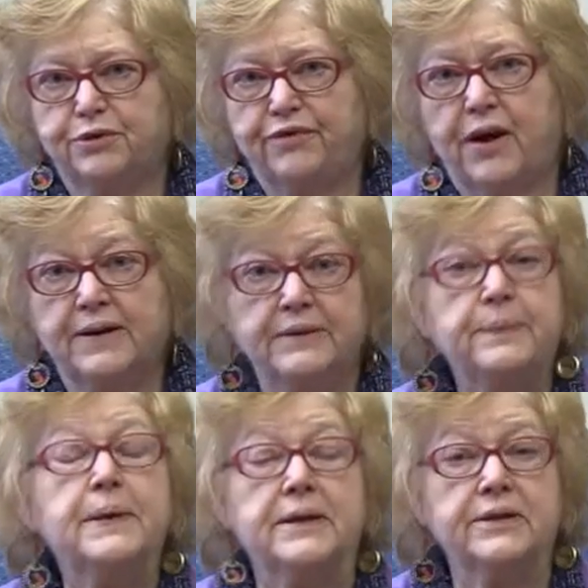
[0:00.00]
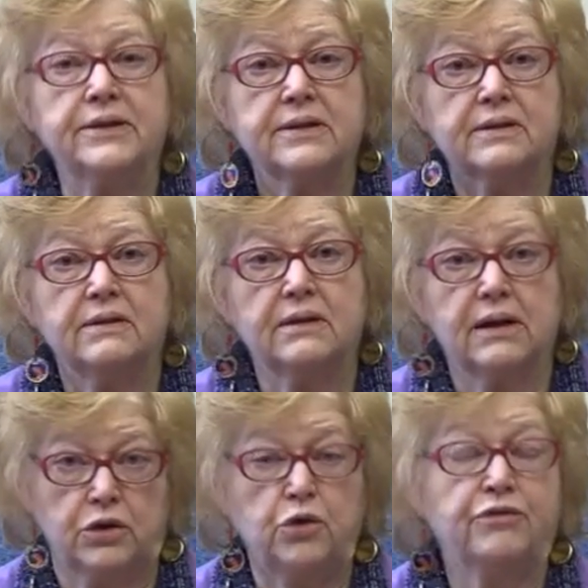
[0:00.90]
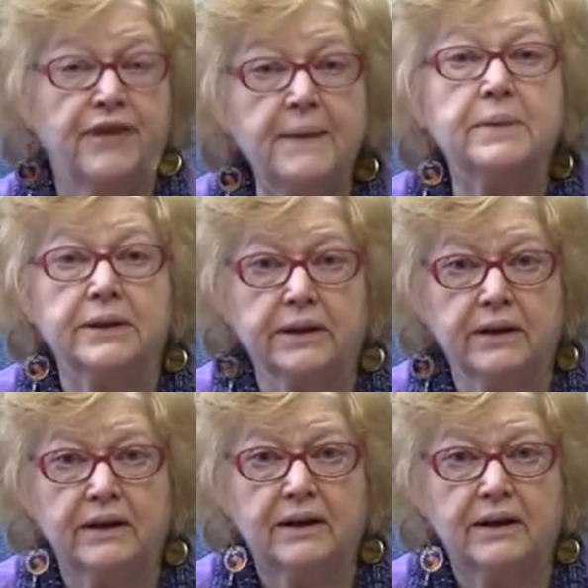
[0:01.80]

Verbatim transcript: to find peace in your family.